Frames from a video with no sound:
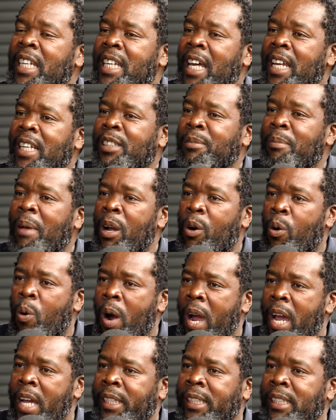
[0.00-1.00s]
That is my
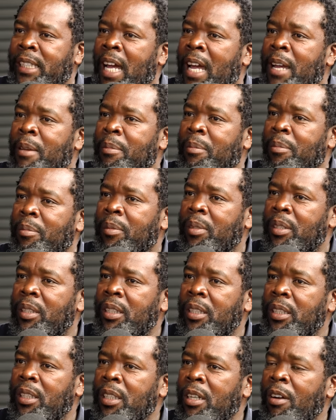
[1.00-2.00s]
quiet time
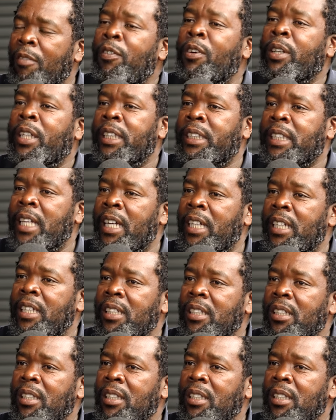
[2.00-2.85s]
for the day.